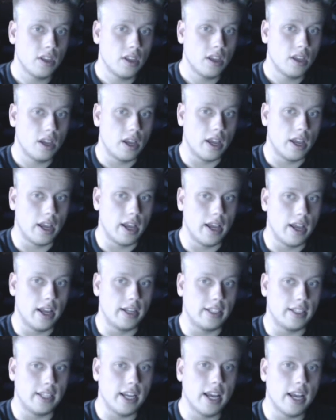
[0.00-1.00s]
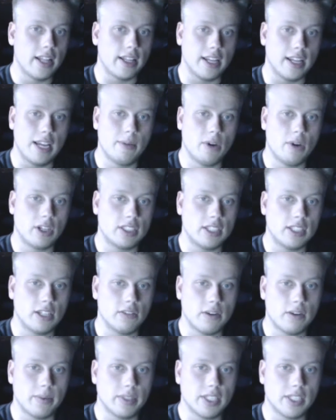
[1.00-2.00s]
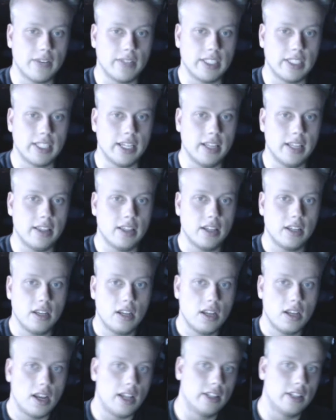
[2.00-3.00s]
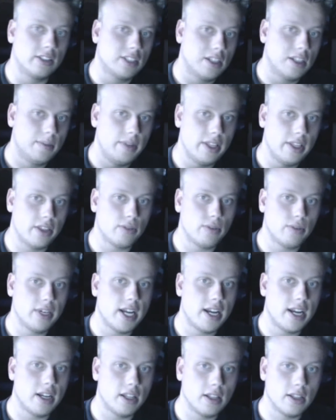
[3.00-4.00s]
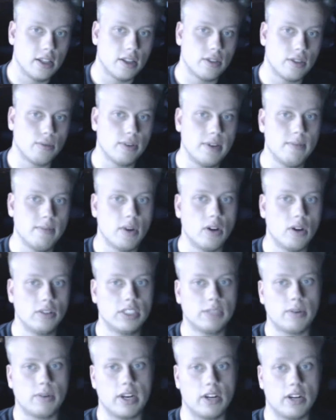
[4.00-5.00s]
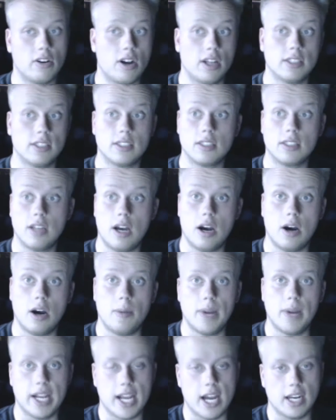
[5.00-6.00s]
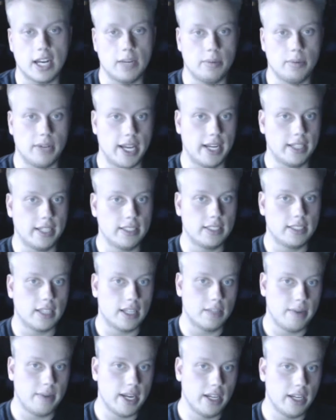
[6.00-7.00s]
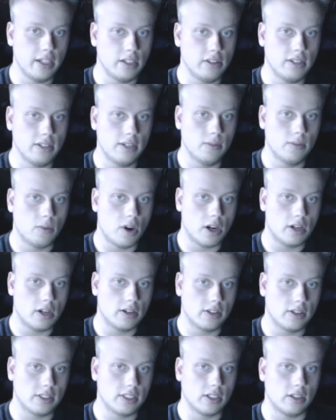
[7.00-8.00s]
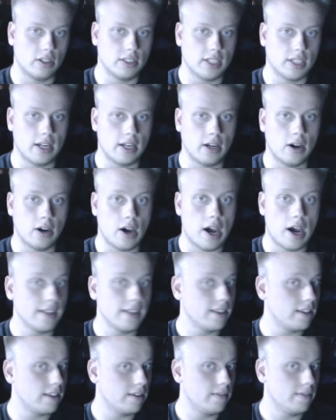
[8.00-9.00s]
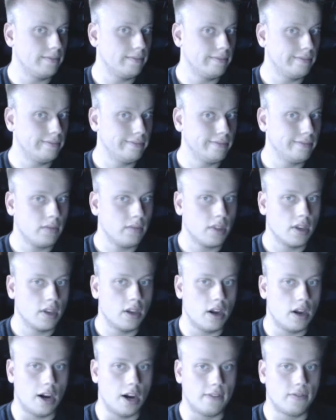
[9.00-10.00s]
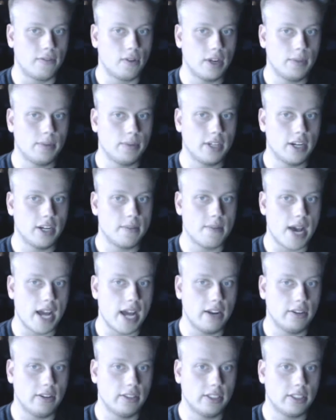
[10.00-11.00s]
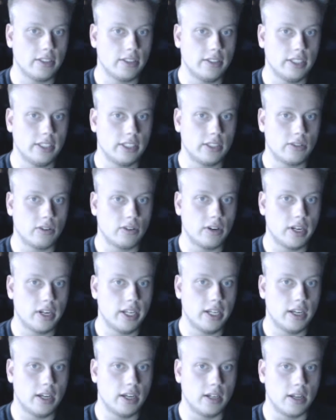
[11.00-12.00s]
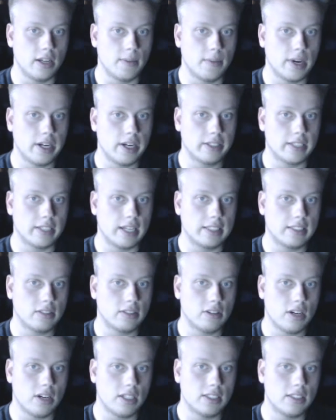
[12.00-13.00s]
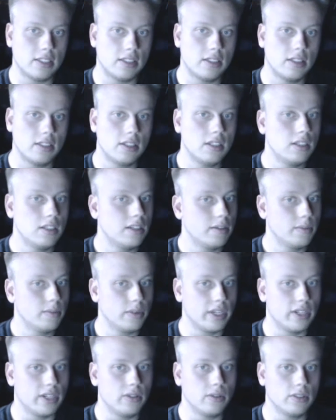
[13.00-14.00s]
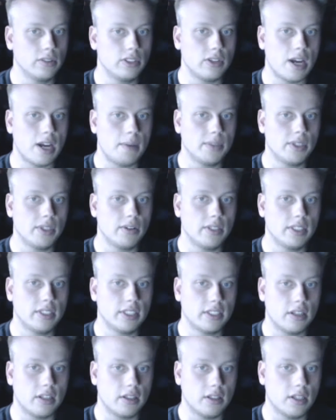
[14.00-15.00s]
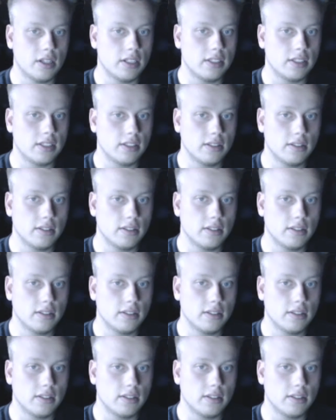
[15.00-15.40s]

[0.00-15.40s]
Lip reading: And yeah, the game launches on November 17th. And there's going to be three modes spread across iconic planets on the beta, including Walker Assault on Hoth. 40-player battles to destroy an Empire's onslaught. Pretty cool. Drop zone and Sunlust.